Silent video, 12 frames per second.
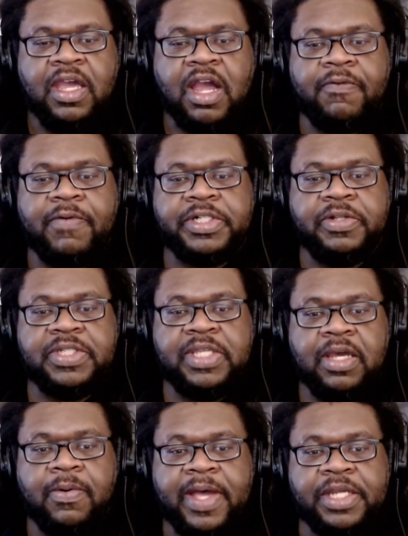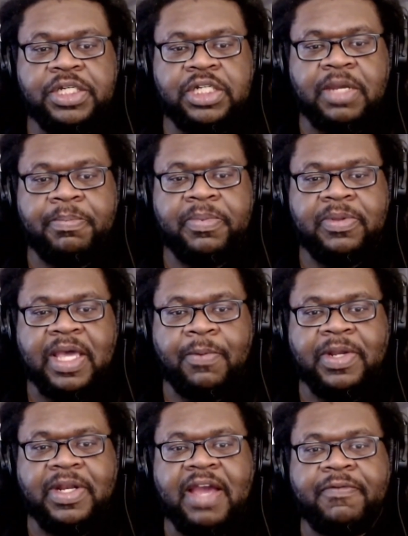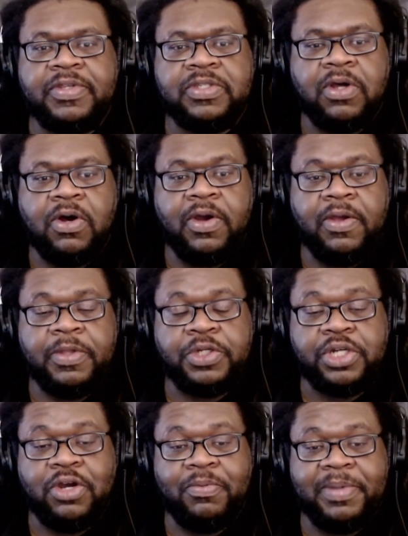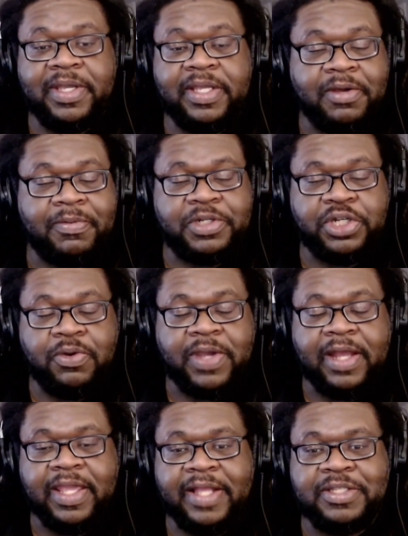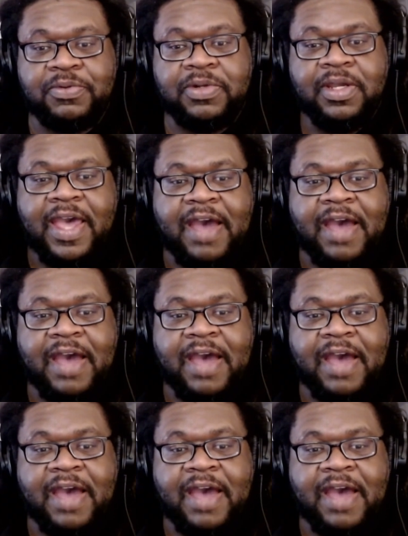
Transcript: original TOS ship that we never saw in the show because the show got canceled